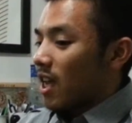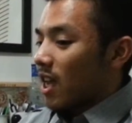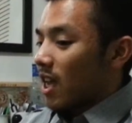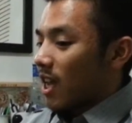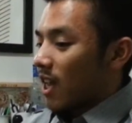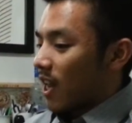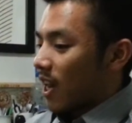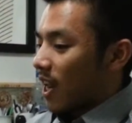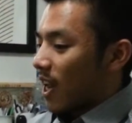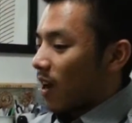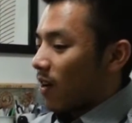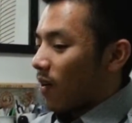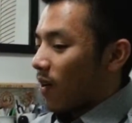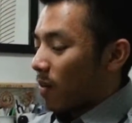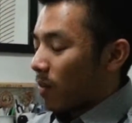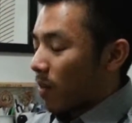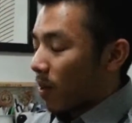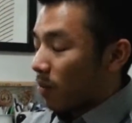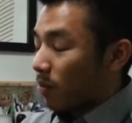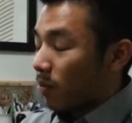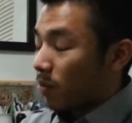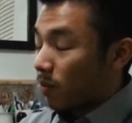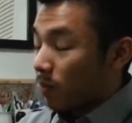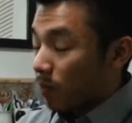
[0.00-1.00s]
and now
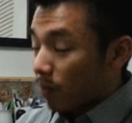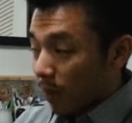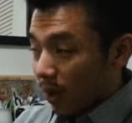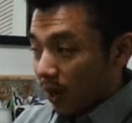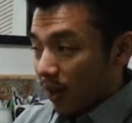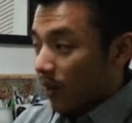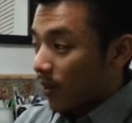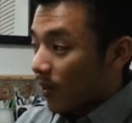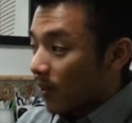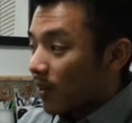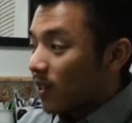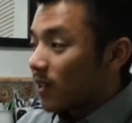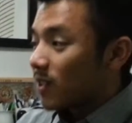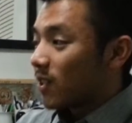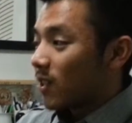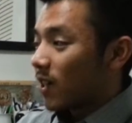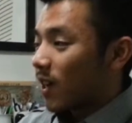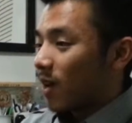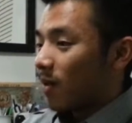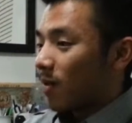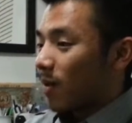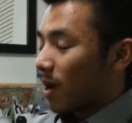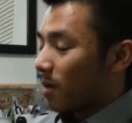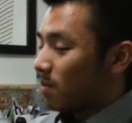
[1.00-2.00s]
at my current
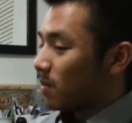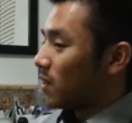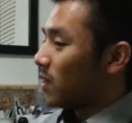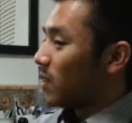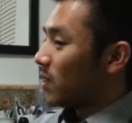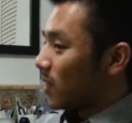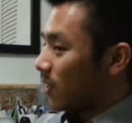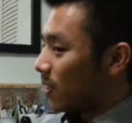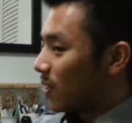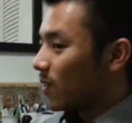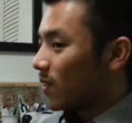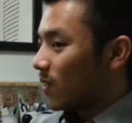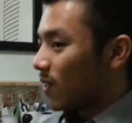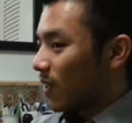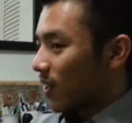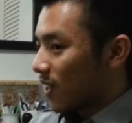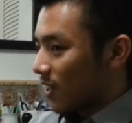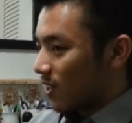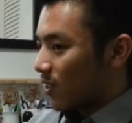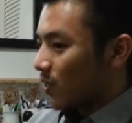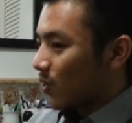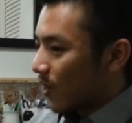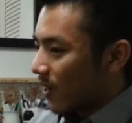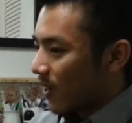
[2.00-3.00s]
job, I'm still
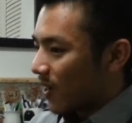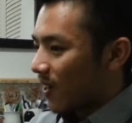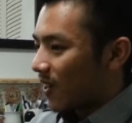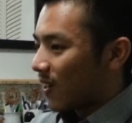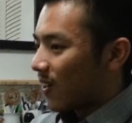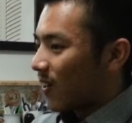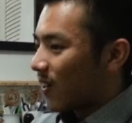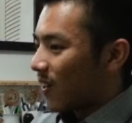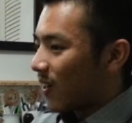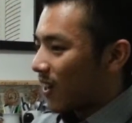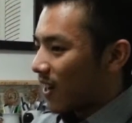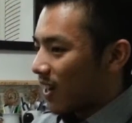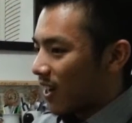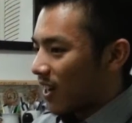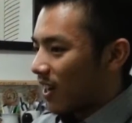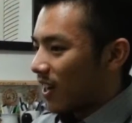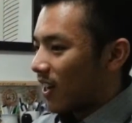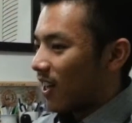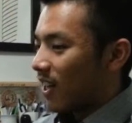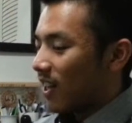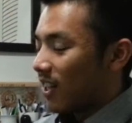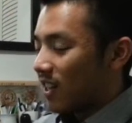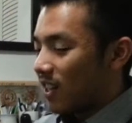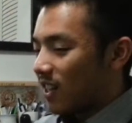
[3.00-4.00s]
a trainer.
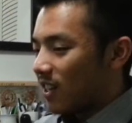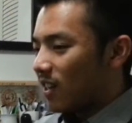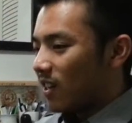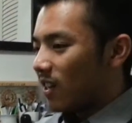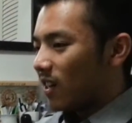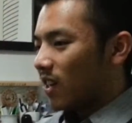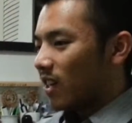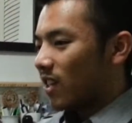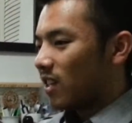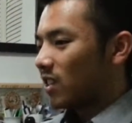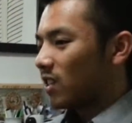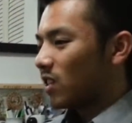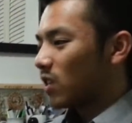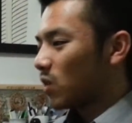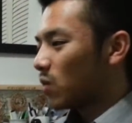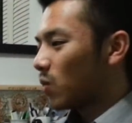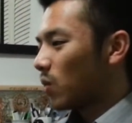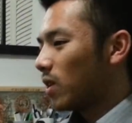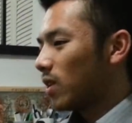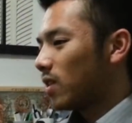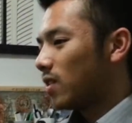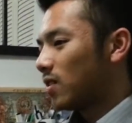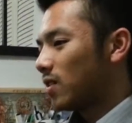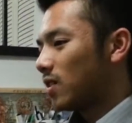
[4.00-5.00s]
It's just
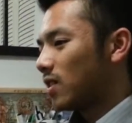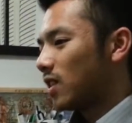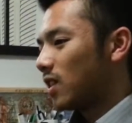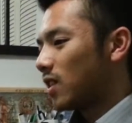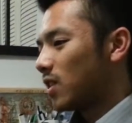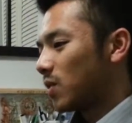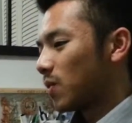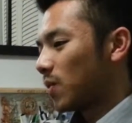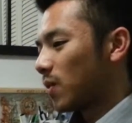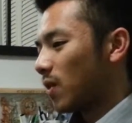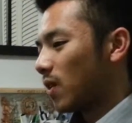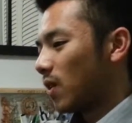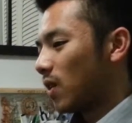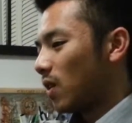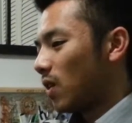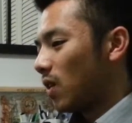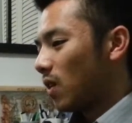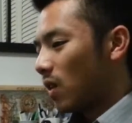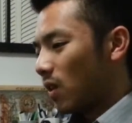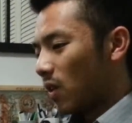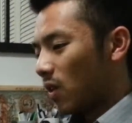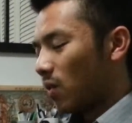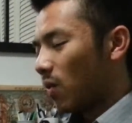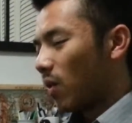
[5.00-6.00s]
one of those things where
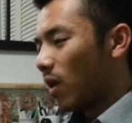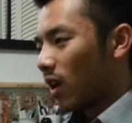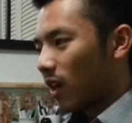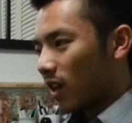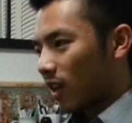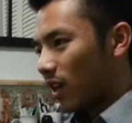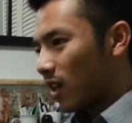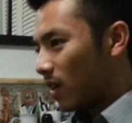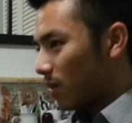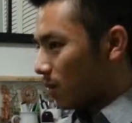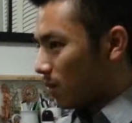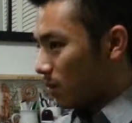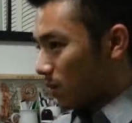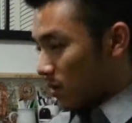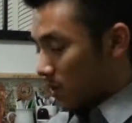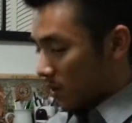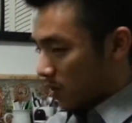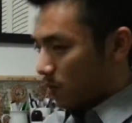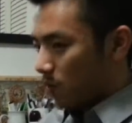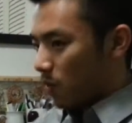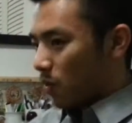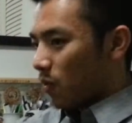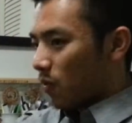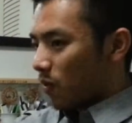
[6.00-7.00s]
you want to keep
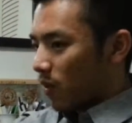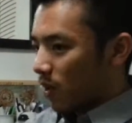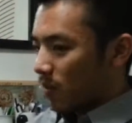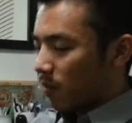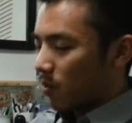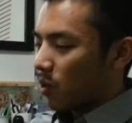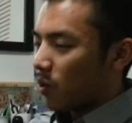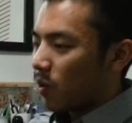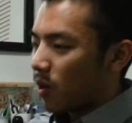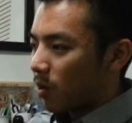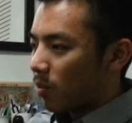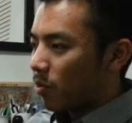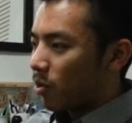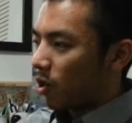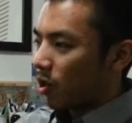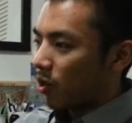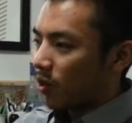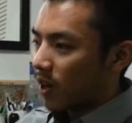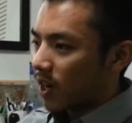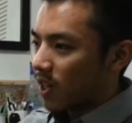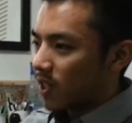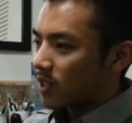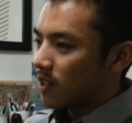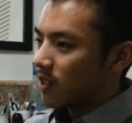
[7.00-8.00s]
just moving up. You want to
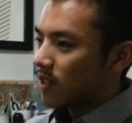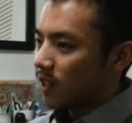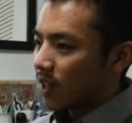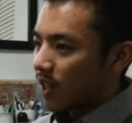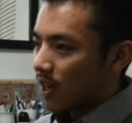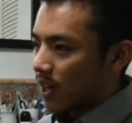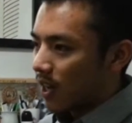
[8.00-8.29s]
progress.